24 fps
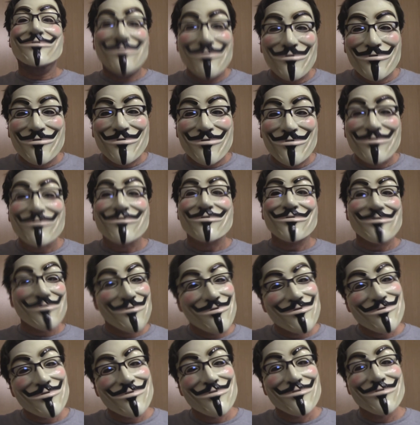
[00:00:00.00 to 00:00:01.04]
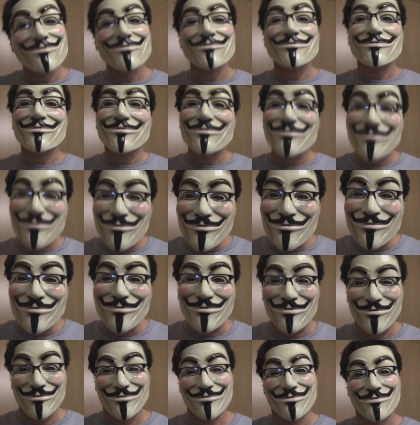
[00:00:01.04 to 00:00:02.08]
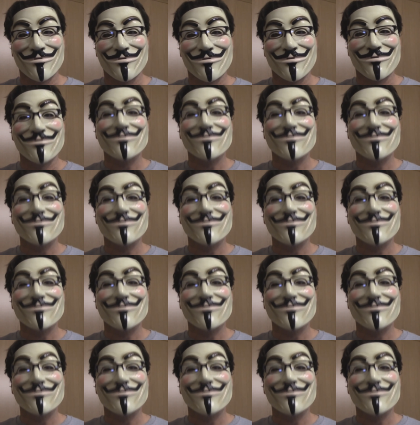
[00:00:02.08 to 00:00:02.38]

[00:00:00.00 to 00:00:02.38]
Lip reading: I get seriously concerned.